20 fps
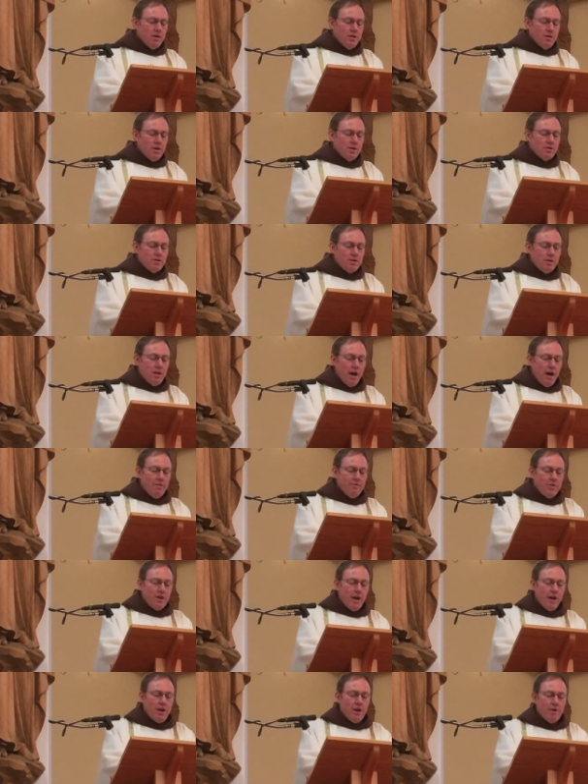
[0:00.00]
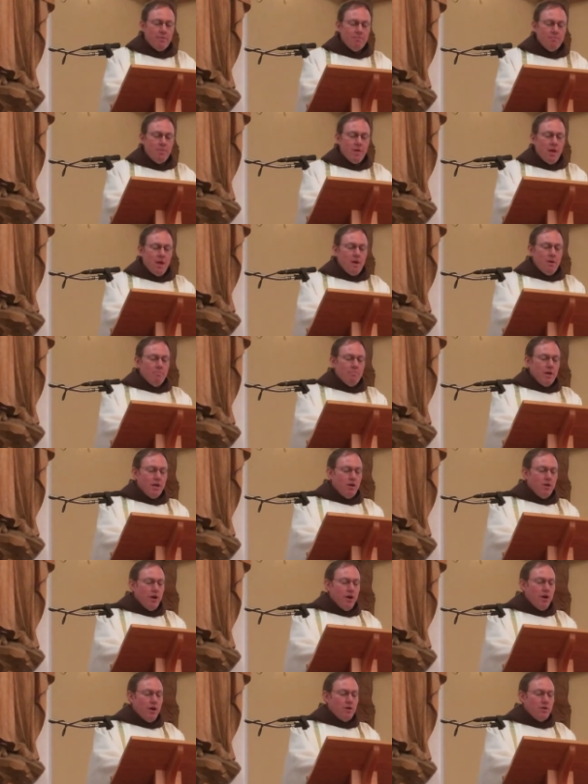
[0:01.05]
This love can be
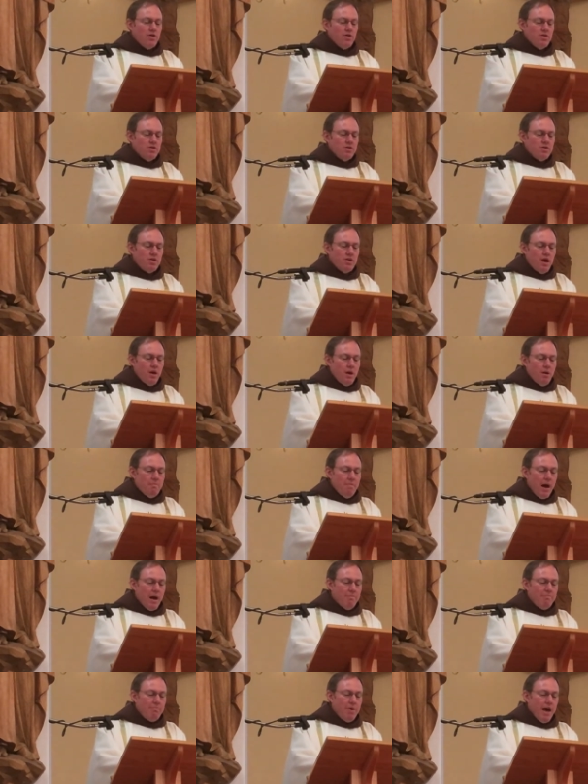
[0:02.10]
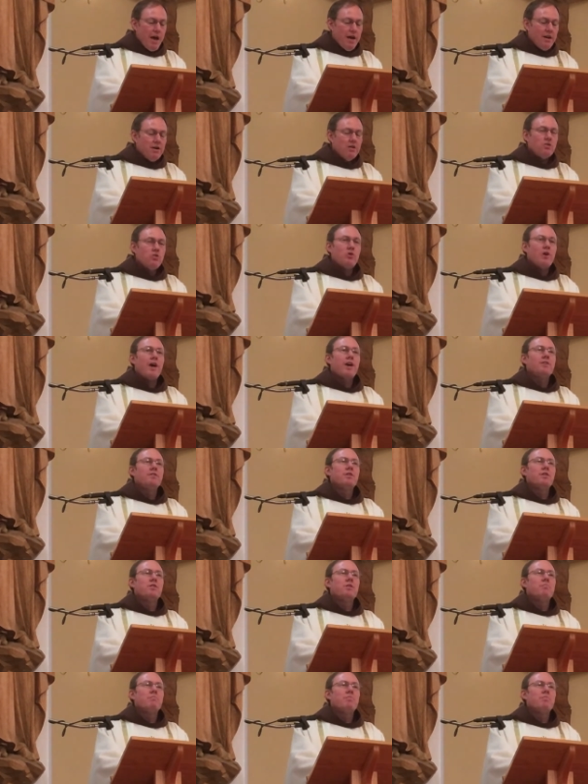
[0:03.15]
learned by penetrating the